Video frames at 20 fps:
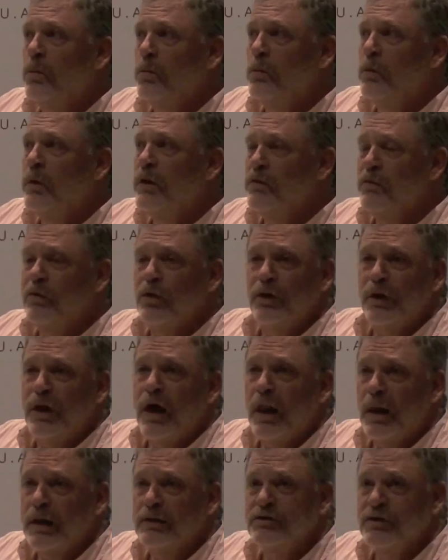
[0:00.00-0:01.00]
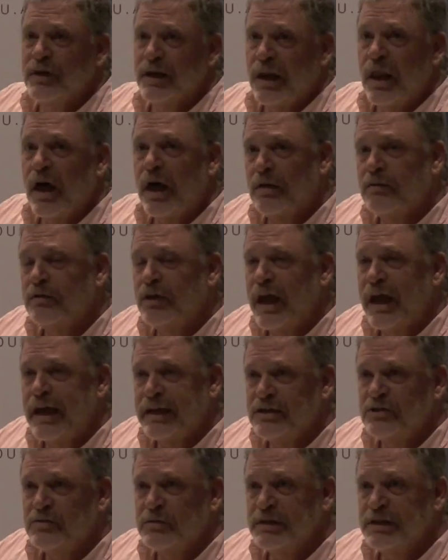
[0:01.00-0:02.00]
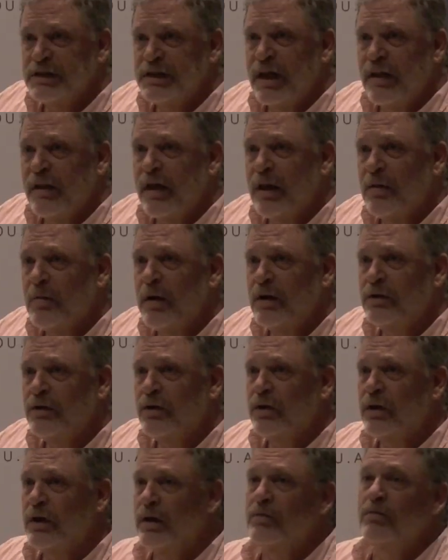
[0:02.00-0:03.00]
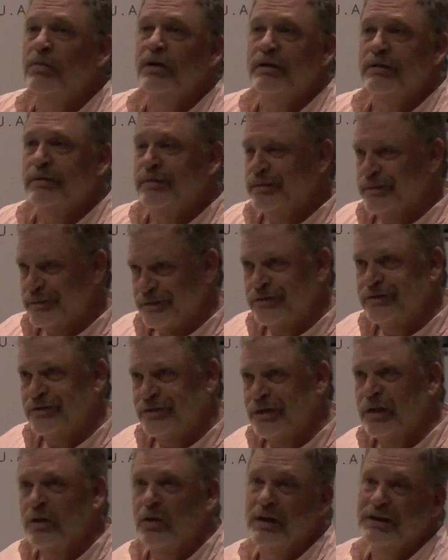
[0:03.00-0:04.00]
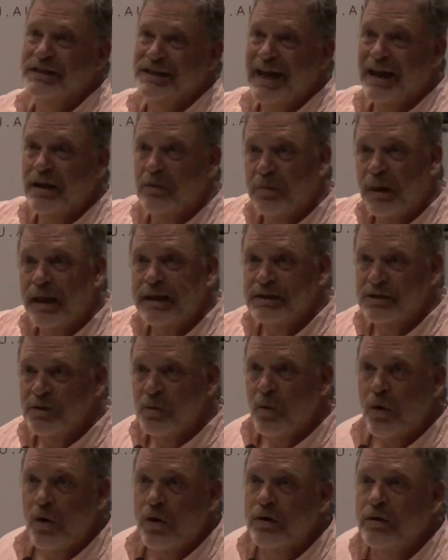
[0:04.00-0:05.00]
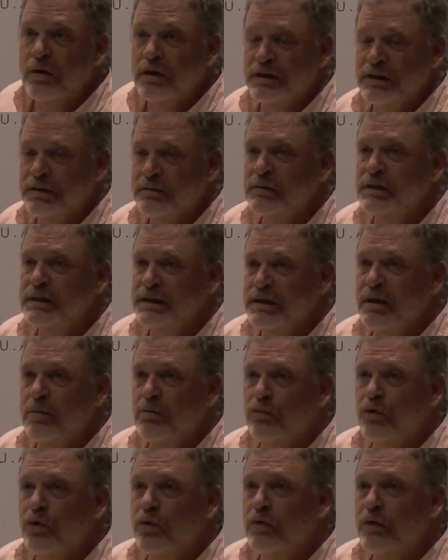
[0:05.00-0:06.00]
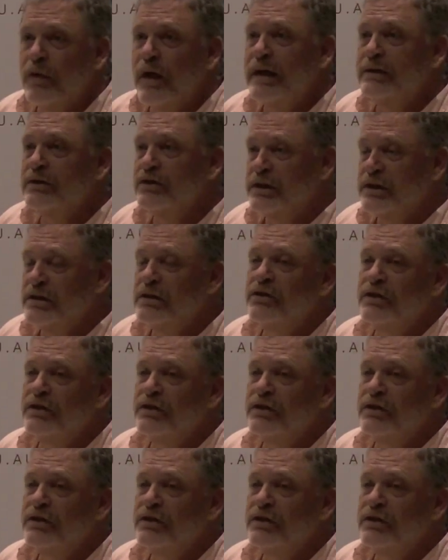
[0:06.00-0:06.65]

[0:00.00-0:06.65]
with full knowledge that a lot of dads would say that about their kid, but the second place award is, is some proof of that. She's,